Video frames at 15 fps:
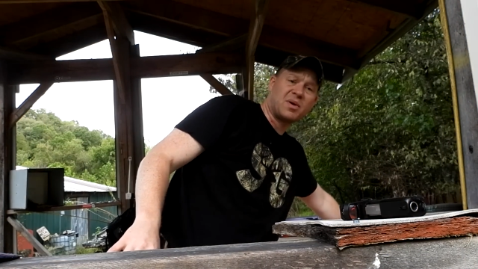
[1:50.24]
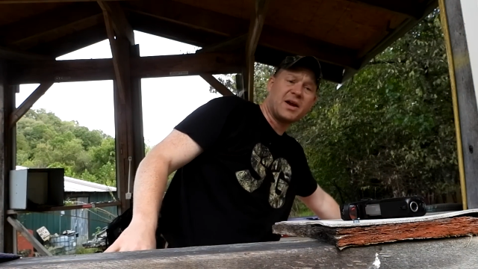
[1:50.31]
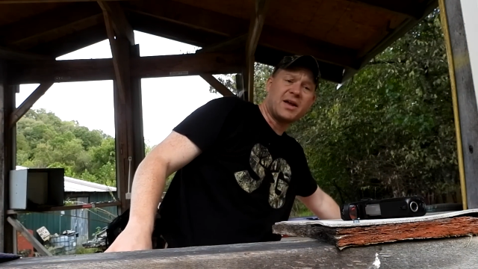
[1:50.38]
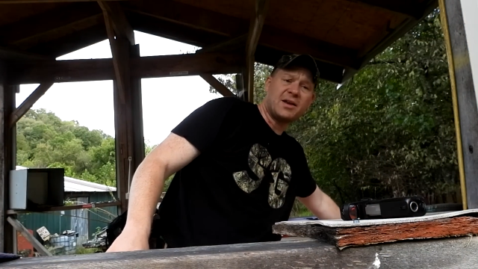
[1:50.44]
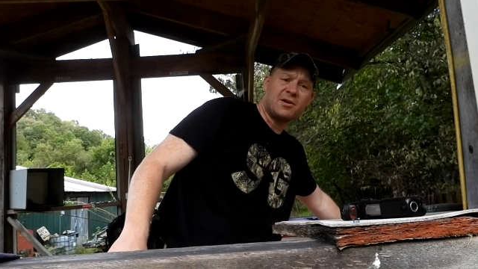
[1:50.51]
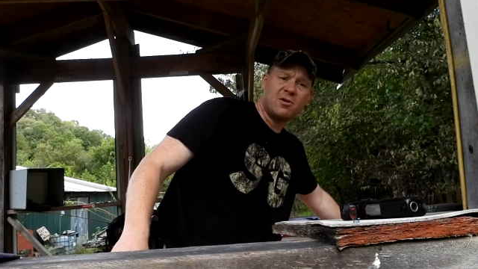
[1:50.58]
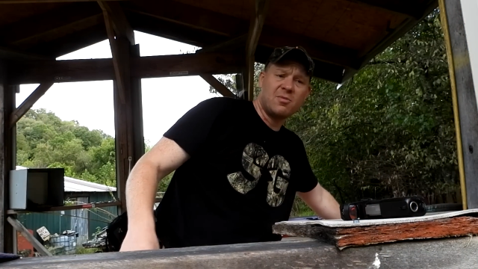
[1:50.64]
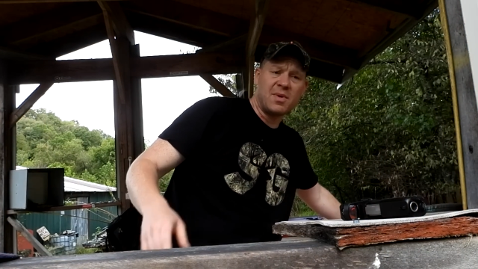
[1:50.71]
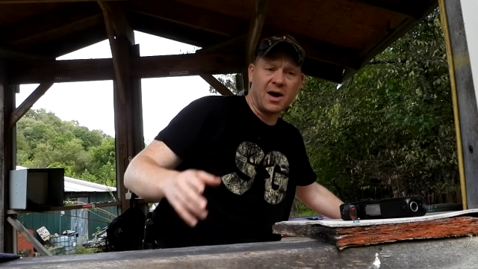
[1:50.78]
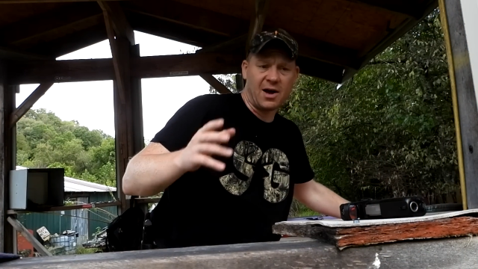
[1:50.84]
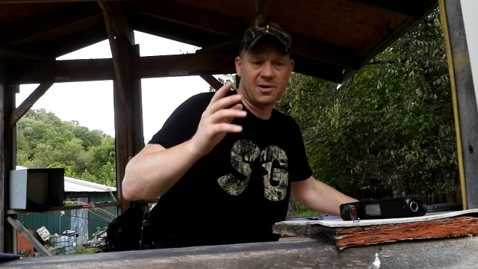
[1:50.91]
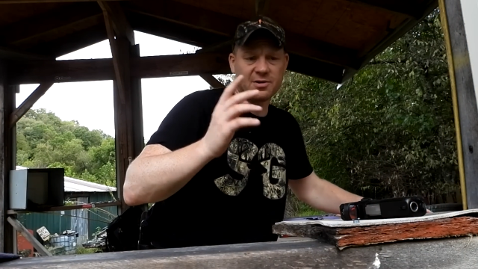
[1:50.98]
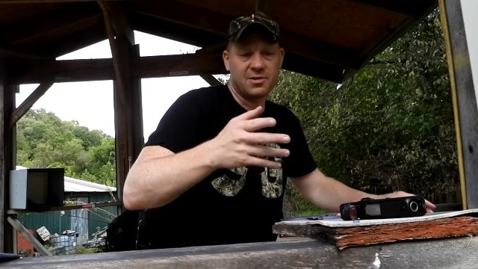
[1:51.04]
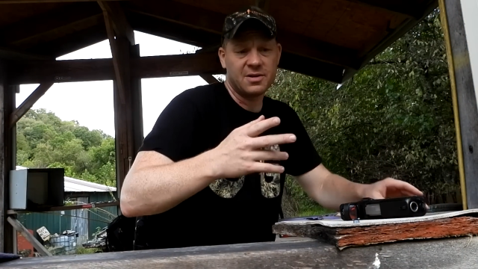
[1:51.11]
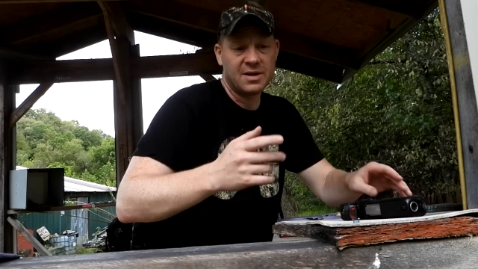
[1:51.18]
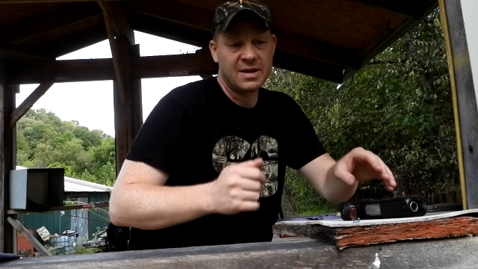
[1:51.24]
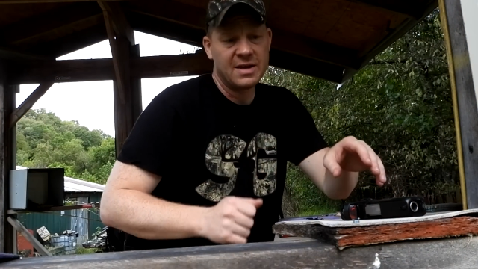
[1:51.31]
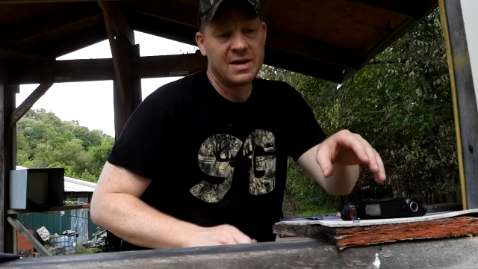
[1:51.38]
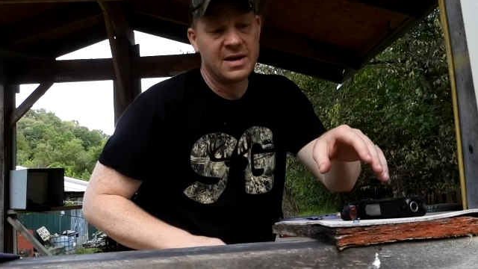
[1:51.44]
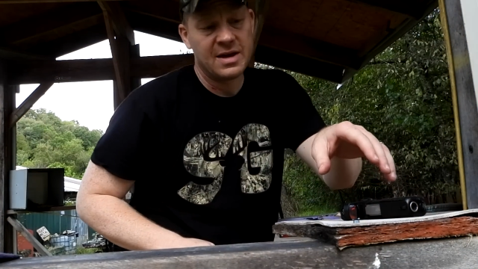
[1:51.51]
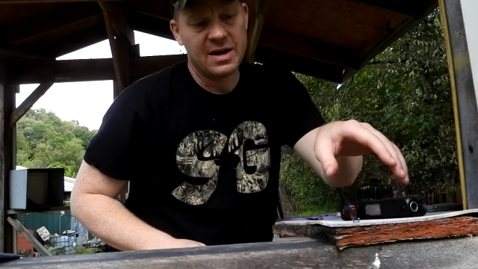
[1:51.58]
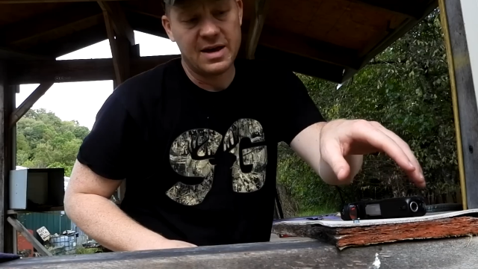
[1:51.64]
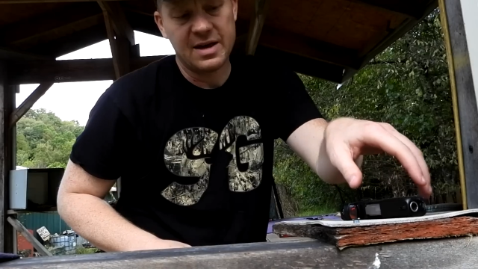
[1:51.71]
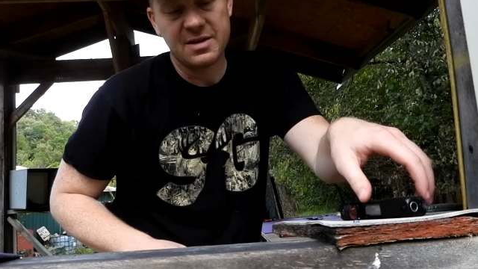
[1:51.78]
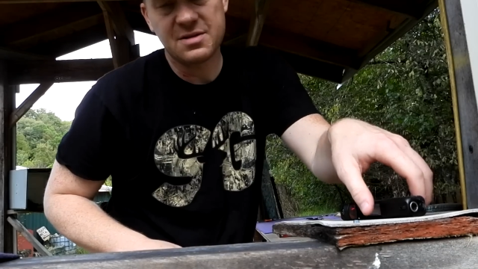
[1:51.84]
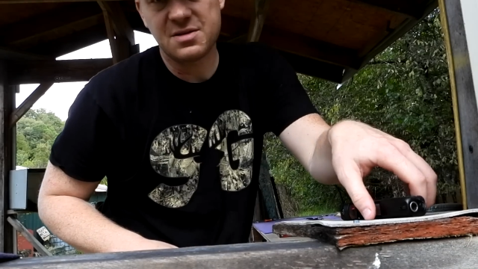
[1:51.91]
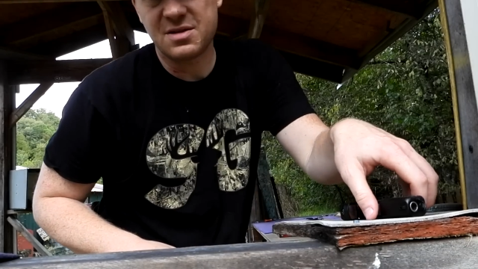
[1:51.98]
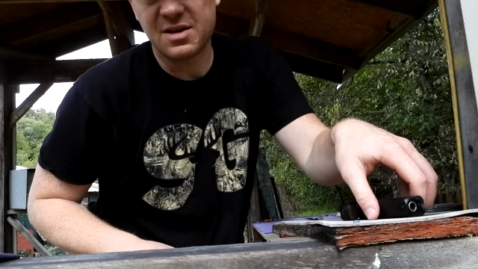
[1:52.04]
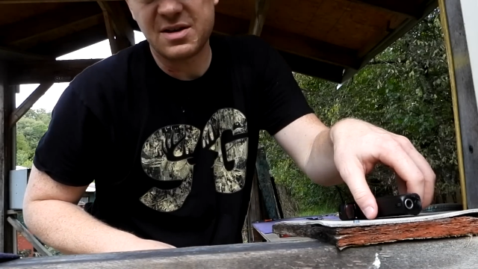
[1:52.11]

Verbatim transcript: brand new model is